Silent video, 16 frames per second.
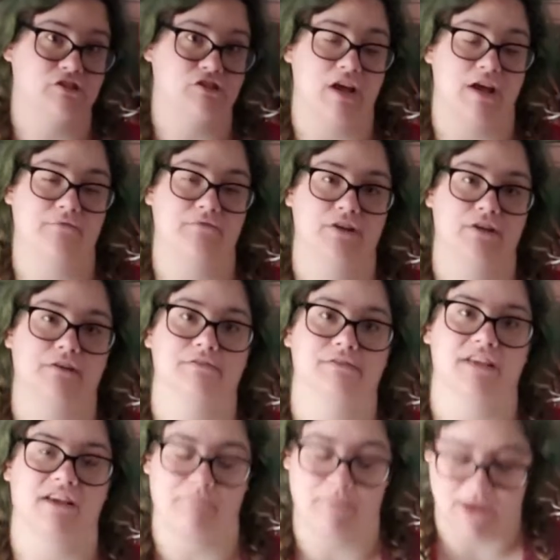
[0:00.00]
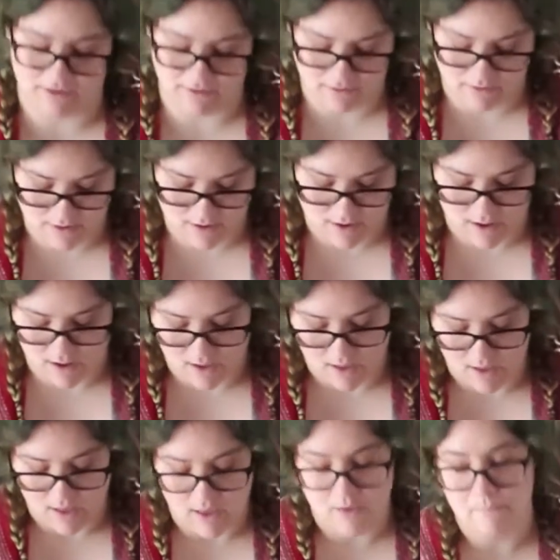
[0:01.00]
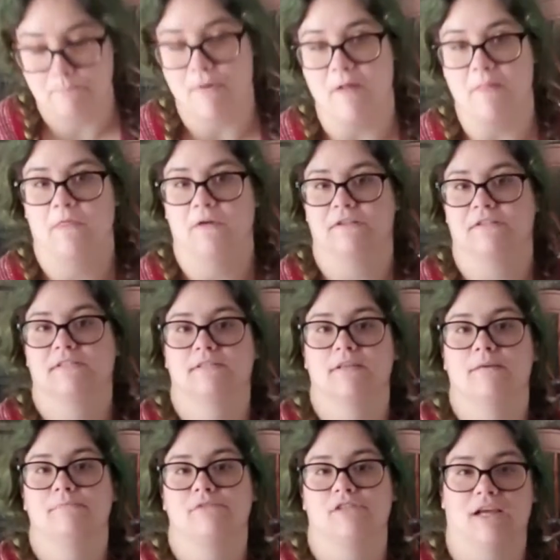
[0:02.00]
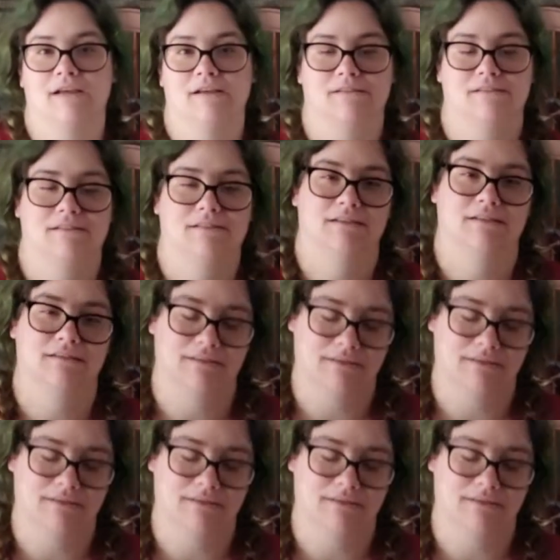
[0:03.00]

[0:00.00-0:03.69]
and chat videos have been. But the subject,